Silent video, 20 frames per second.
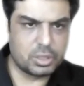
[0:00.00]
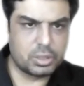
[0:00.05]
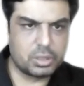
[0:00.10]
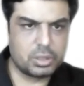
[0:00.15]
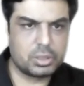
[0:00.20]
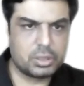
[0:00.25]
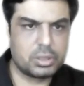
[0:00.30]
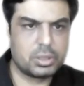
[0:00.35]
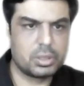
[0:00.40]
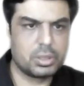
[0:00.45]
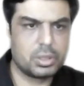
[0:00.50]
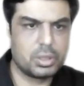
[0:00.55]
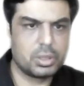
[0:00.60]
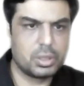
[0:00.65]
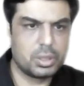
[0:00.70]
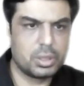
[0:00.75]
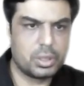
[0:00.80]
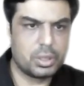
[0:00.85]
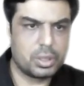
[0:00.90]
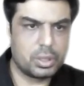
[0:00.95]

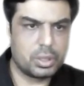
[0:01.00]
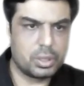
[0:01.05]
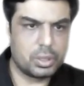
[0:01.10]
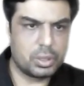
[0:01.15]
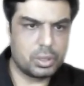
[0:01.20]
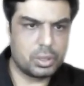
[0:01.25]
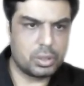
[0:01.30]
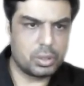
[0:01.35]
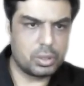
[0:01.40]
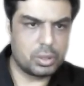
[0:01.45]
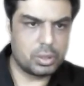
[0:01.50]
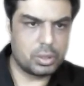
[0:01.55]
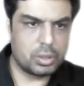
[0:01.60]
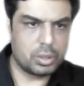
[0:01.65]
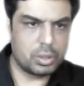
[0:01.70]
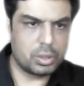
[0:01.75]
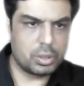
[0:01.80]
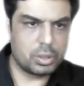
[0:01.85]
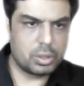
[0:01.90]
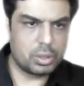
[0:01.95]

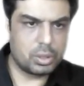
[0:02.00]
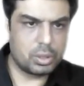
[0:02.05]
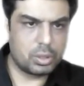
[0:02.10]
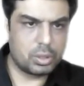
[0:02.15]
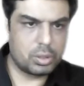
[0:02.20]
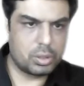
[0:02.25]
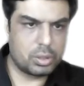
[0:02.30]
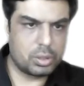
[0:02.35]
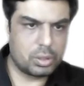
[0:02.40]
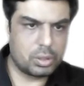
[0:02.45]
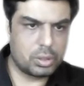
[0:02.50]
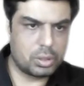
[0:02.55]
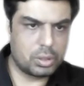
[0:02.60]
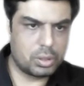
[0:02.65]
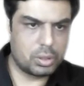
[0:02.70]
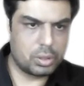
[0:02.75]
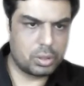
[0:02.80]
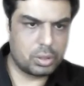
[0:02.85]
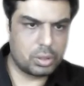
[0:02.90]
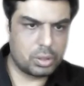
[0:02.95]

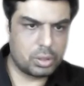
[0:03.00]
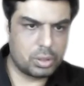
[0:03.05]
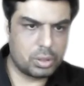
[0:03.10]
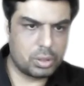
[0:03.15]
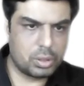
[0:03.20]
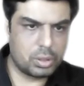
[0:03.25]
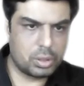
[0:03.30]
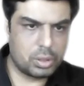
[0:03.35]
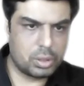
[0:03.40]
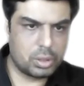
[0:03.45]
No one is speaking in this clip.